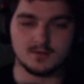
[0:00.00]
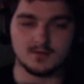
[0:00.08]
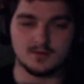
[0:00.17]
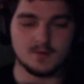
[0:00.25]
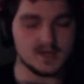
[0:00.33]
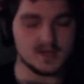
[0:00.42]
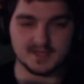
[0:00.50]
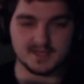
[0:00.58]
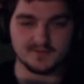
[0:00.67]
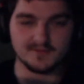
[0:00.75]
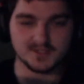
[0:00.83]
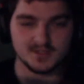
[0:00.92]
Why does it make a
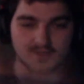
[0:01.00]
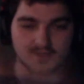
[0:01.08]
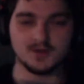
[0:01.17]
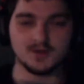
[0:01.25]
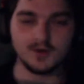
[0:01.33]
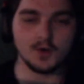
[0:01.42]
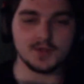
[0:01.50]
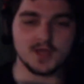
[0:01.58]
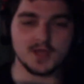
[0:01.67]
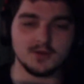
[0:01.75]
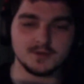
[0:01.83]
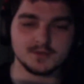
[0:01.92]
difference? Who the
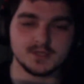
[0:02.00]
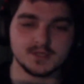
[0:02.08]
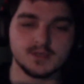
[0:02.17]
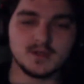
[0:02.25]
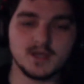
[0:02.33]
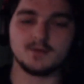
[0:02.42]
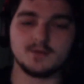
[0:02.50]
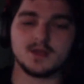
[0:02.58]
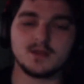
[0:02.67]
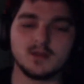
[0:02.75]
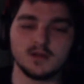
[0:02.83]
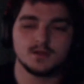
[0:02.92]
hell knows? Anyway,
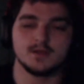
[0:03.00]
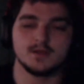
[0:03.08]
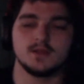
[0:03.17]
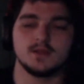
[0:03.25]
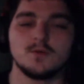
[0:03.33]
here